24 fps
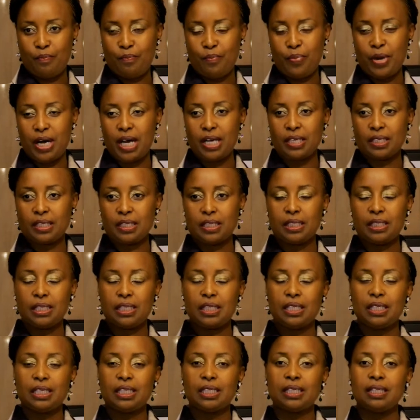But
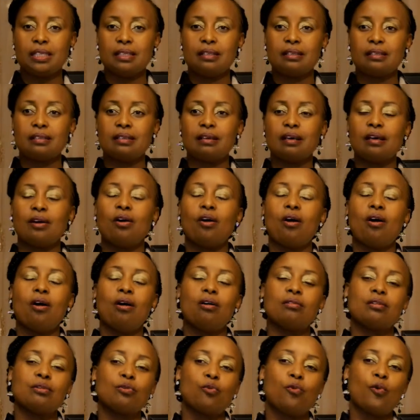
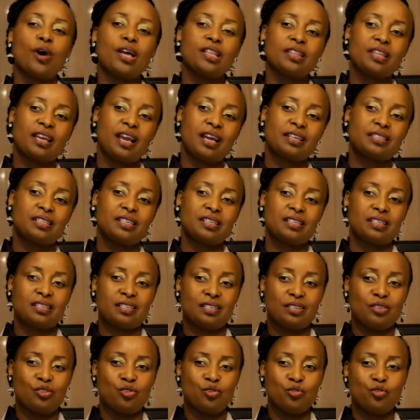on when they are
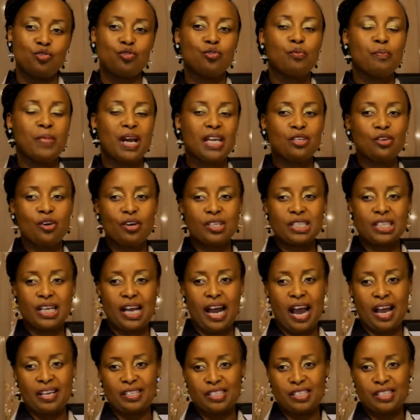teaching you, you might not catch